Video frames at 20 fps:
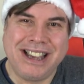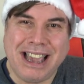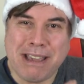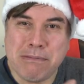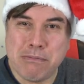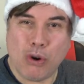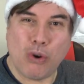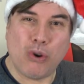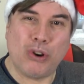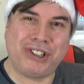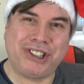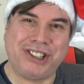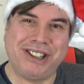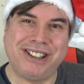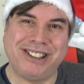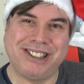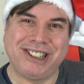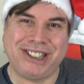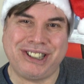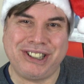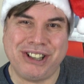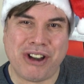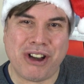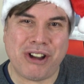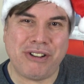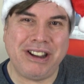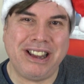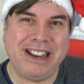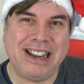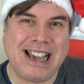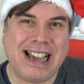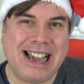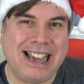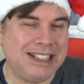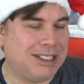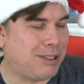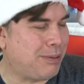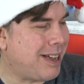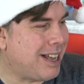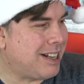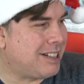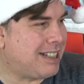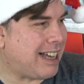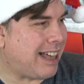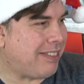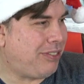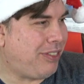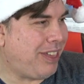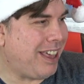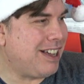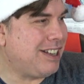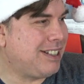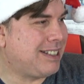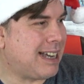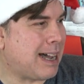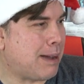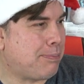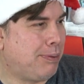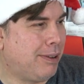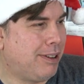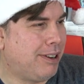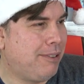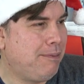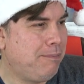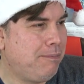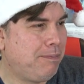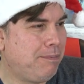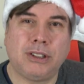emotional storylines where sad things happen.